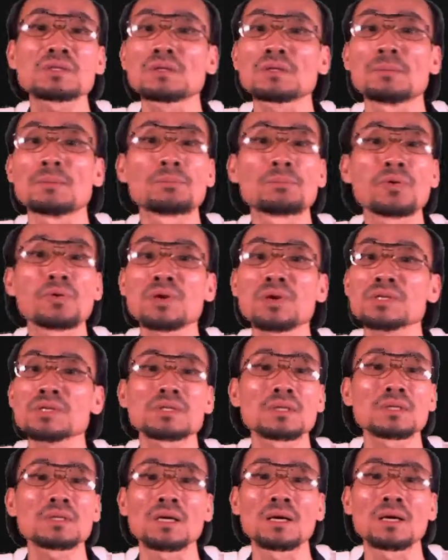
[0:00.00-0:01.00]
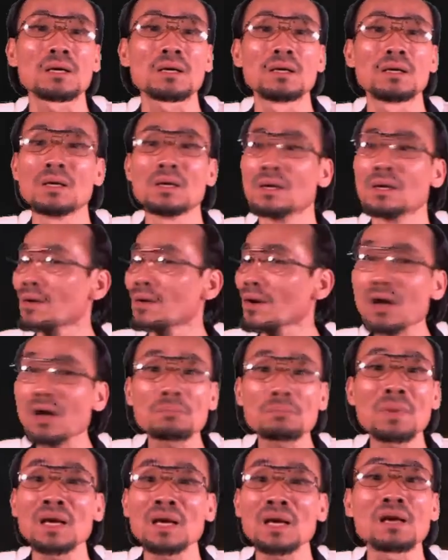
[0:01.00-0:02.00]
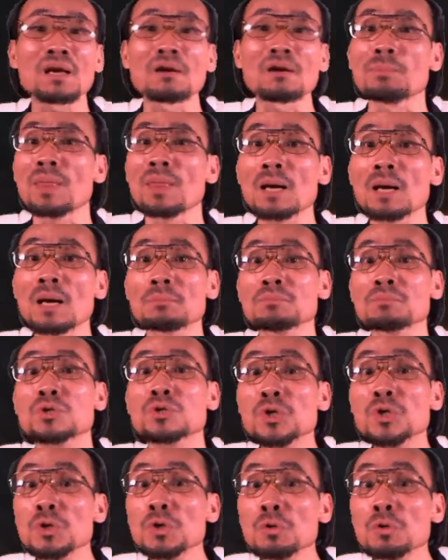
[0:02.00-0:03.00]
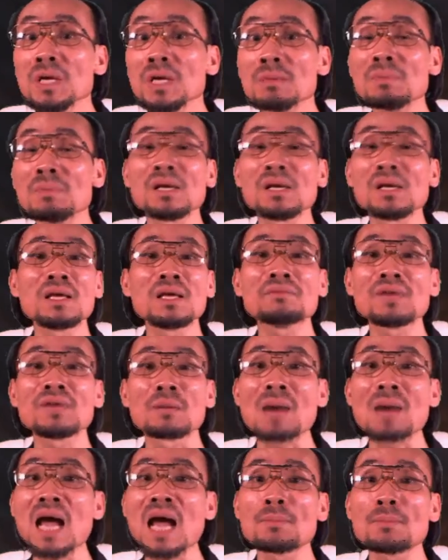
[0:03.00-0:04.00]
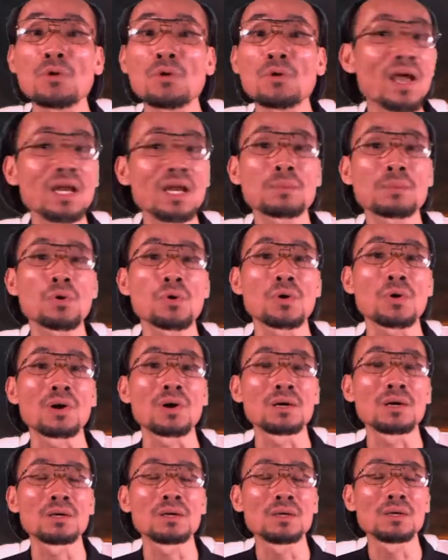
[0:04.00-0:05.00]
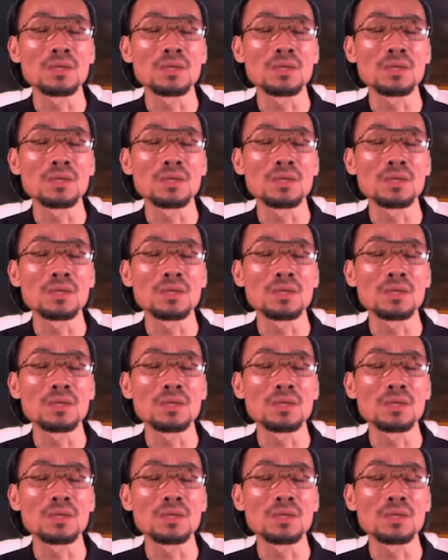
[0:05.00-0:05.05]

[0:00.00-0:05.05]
the priests, not many of them truly believe in the Bible anymore.